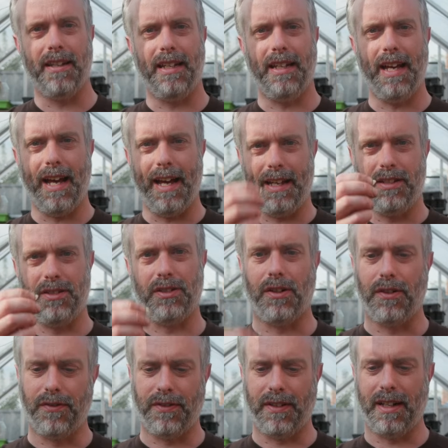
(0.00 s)
the ends
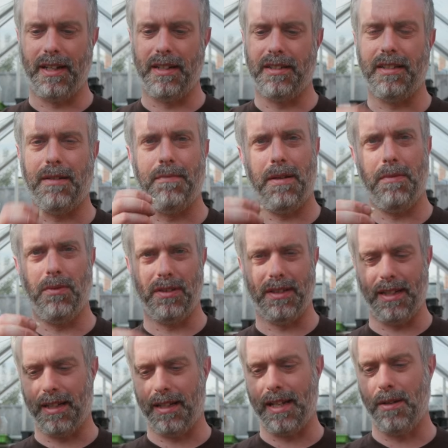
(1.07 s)
off and some people
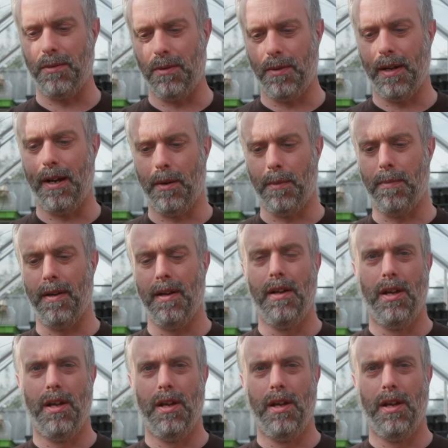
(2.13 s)
say that that will help